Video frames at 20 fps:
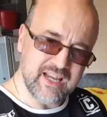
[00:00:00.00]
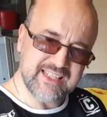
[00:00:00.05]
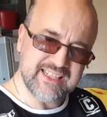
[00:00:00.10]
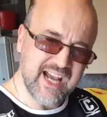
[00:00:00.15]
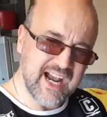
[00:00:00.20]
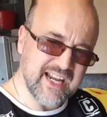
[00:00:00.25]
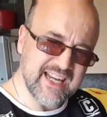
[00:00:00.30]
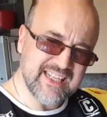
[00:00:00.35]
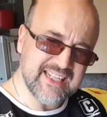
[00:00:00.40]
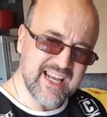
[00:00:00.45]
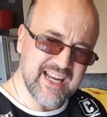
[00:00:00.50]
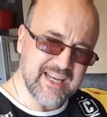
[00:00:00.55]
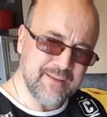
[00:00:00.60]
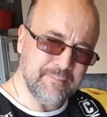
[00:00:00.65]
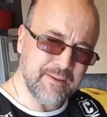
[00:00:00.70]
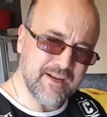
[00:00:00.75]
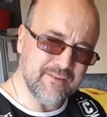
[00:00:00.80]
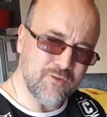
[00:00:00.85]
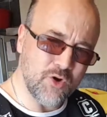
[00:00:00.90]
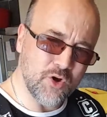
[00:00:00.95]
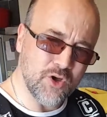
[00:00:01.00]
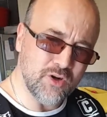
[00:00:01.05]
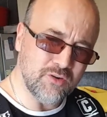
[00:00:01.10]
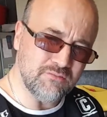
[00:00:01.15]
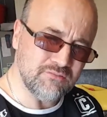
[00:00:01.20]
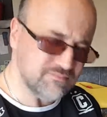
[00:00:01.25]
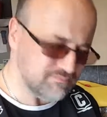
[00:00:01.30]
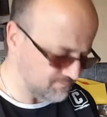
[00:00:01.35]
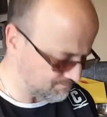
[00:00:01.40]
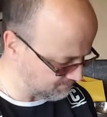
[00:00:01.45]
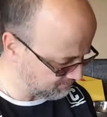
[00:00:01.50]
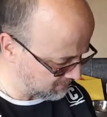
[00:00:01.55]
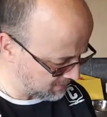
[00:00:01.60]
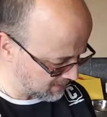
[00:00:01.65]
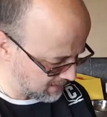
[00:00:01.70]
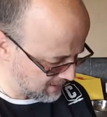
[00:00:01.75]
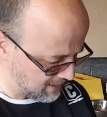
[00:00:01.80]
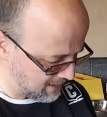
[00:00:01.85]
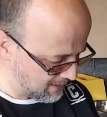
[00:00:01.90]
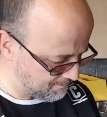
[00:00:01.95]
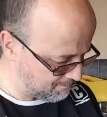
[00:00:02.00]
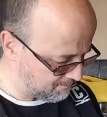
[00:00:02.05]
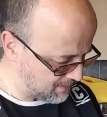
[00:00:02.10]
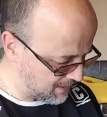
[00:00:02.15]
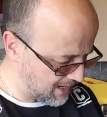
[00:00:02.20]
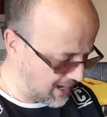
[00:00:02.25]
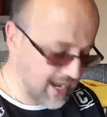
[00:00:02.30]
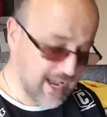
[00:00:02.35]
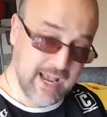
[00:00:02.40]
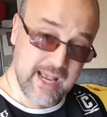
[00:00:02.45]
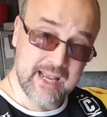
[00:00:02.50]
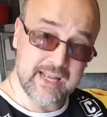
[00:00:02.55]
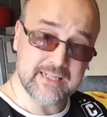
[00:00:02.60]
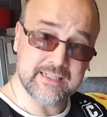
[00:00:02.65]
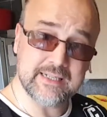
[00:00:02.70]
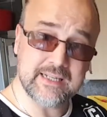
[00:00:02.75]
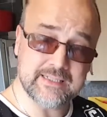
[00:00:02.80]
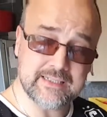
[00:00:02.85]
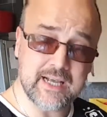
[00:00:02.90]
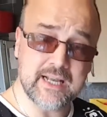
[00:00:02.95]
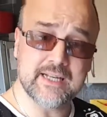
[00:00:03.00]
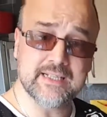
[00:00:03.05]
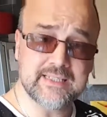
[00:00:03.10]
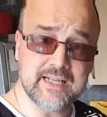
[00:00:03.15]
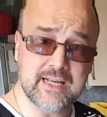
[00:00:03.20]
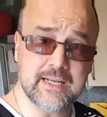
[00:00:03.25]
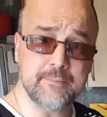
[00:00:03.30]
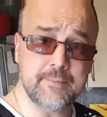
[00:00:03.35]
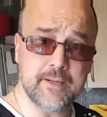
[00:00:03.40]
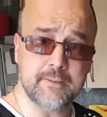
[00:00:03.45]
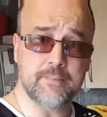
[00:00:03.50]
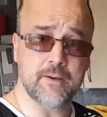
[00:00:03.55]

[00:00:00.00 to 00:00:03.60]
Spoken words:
tiny bit of oil and a tiny bit of